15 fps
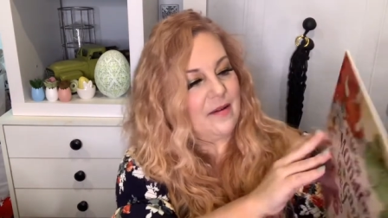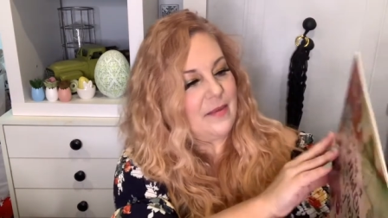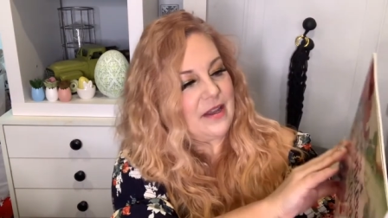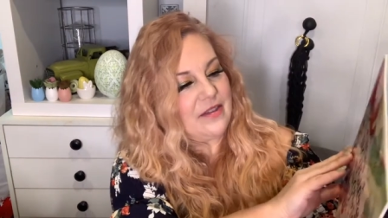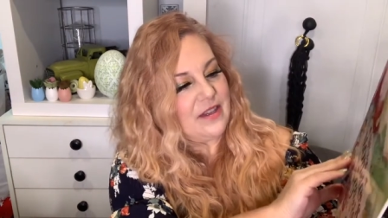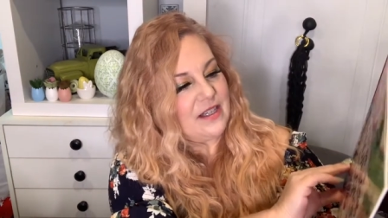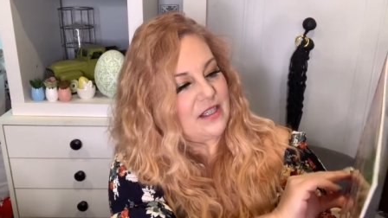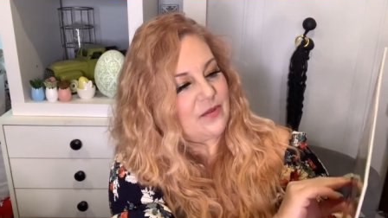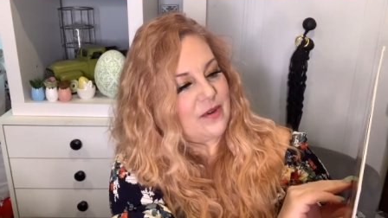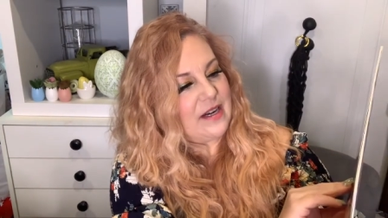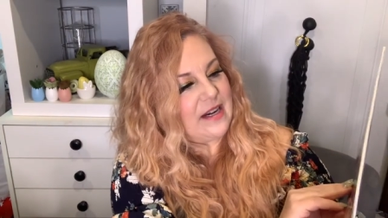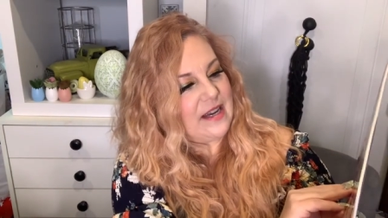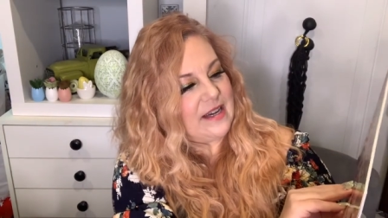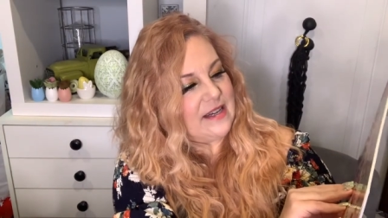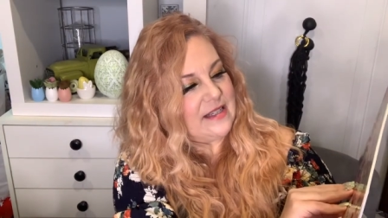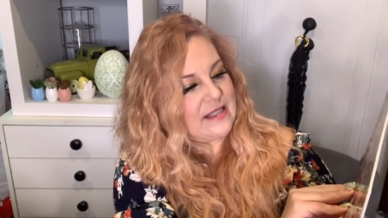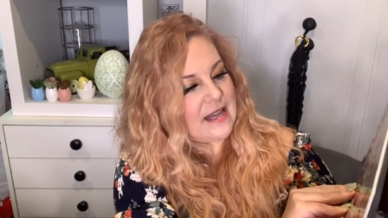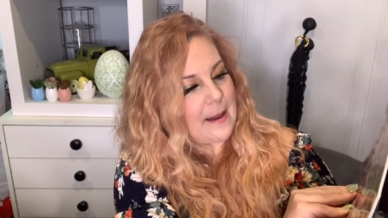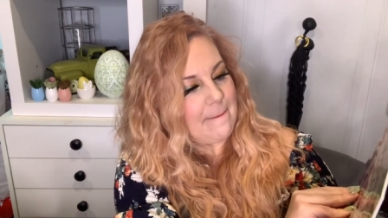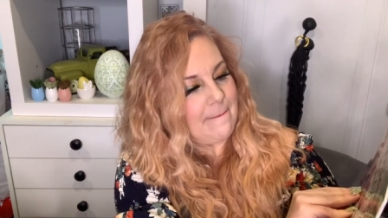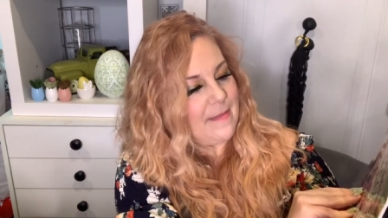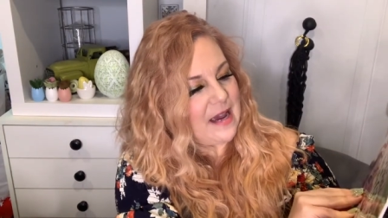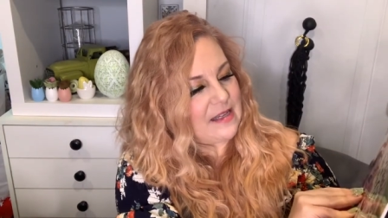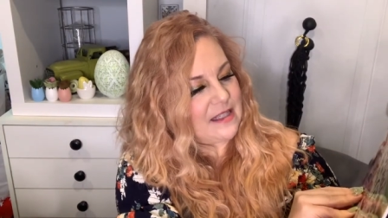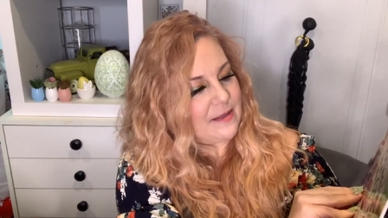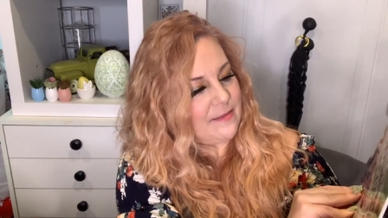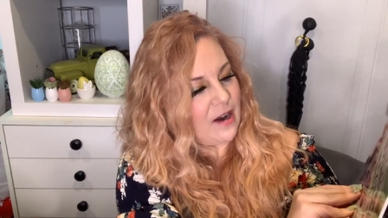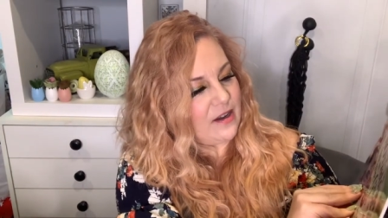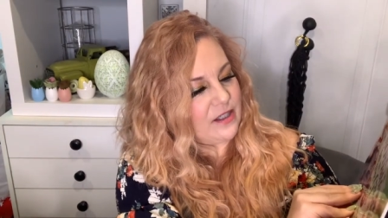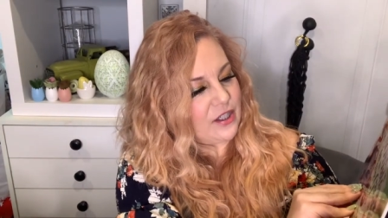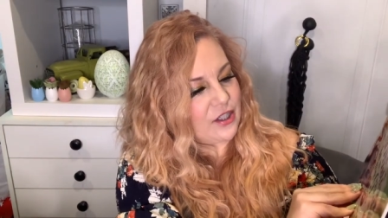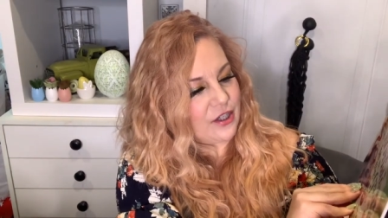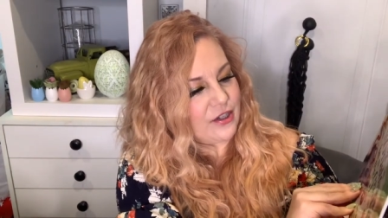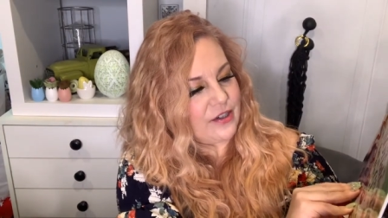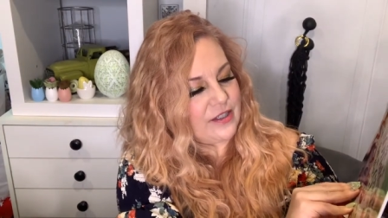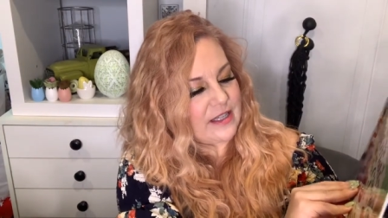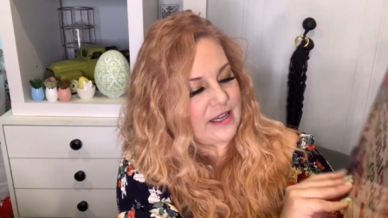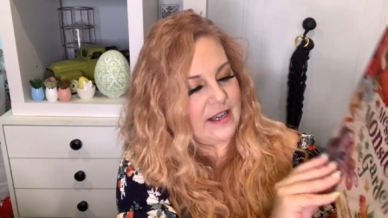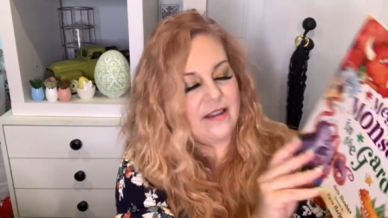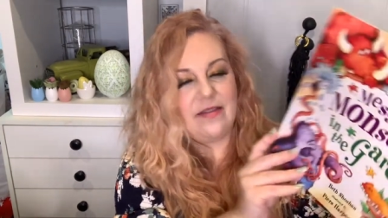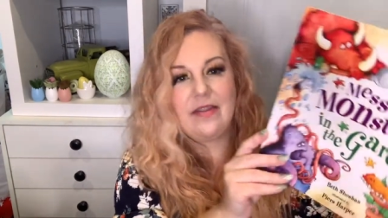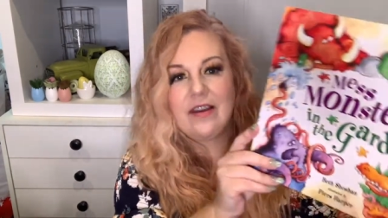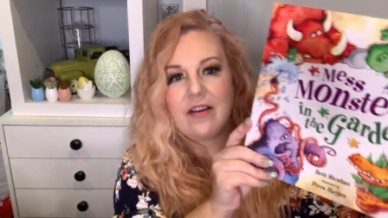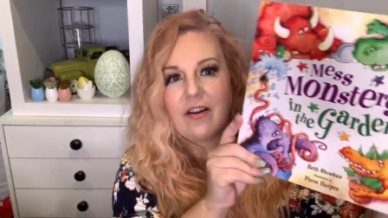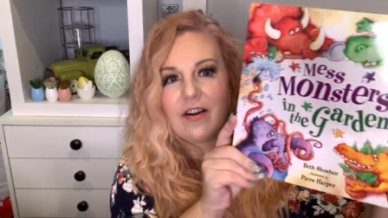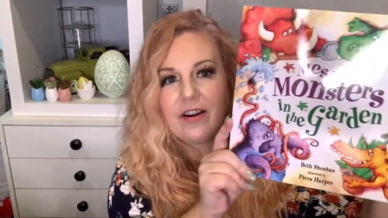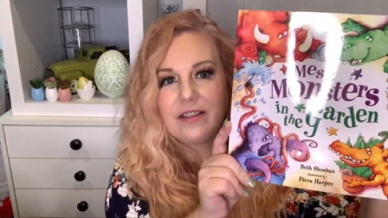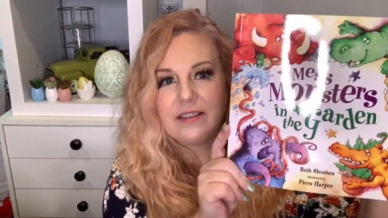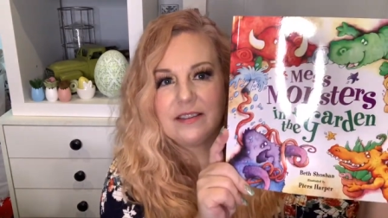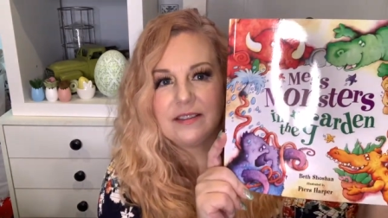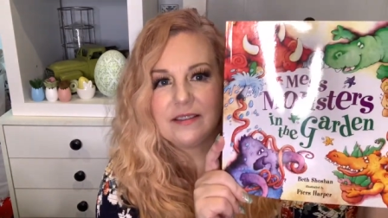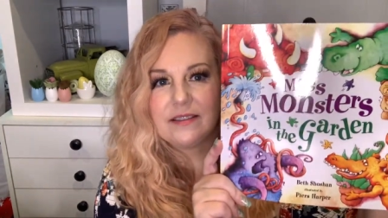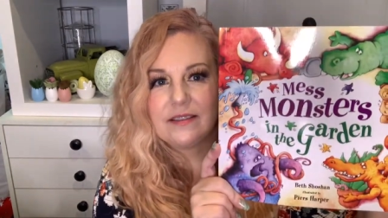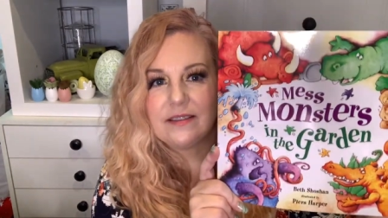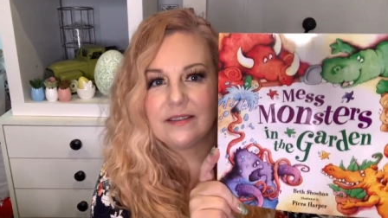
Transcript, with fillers: This one is Mess Monsters in the Garden.